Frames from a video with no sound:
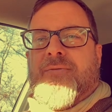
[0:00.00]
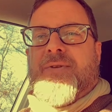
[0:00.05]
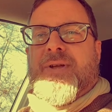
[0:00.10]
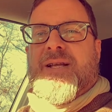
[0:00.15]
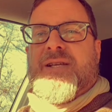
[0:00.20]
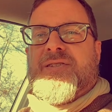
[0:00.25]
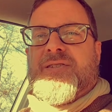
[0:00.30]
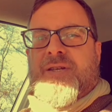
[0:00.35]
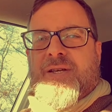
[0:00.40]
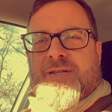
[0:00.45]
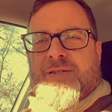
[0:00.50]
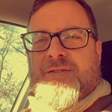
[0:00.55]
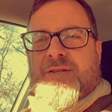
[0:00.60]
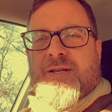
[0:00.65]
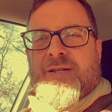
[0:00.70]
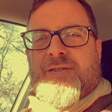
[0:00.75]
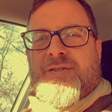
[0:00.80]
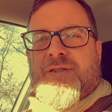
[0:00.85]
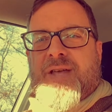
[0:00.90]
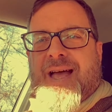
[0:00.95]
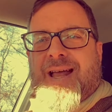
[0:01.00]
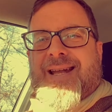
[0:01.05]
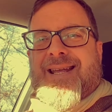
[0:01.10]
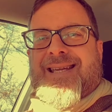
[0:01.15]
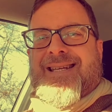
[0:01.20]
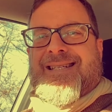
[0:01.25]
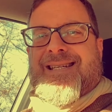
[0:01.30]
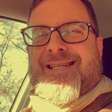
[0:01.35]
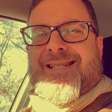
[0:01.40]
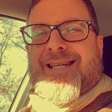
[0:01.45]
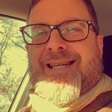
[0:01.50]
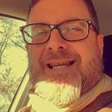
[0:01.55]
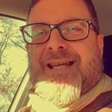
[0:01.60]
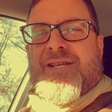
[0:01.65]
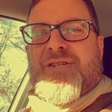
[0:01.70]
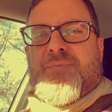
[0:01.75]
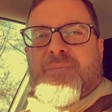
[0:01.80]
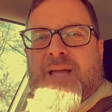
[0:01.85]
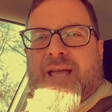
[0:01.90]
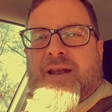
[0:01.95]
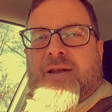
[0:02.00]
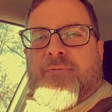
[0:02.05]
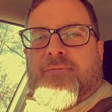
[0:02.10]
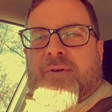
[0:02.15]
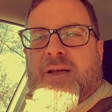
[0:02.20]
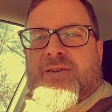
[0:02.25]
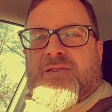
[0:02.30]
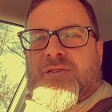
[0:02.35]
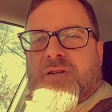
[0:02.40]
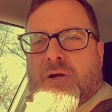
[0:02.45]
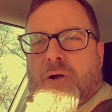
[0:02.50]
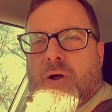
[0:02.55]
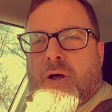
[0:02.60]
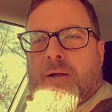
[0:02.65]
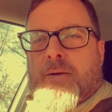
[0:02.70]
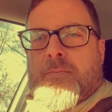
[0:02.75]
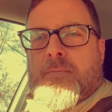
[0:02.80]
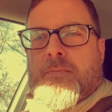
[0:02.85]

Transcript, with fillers: existence that entity is manifesting on.